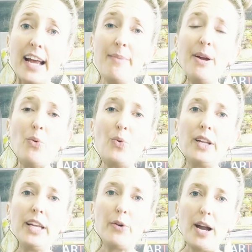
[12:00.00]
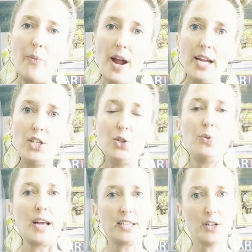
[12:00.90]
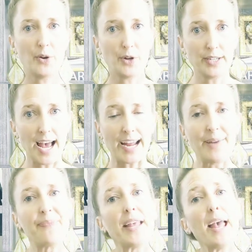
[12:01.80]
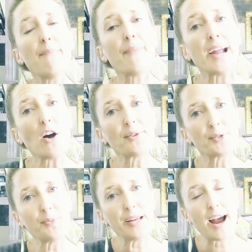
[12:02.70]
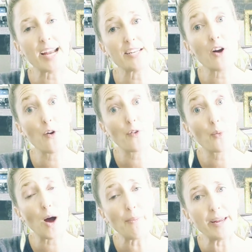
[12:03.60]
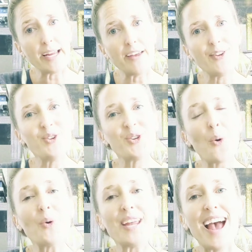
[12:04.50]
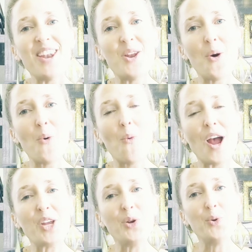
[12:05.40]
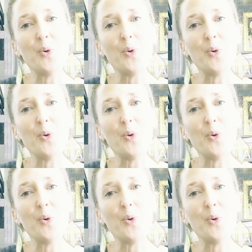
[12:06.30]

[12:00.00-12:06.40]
And that can be a really great way to get to know your deck. It might also be kind of overwhelming if you don't yet know what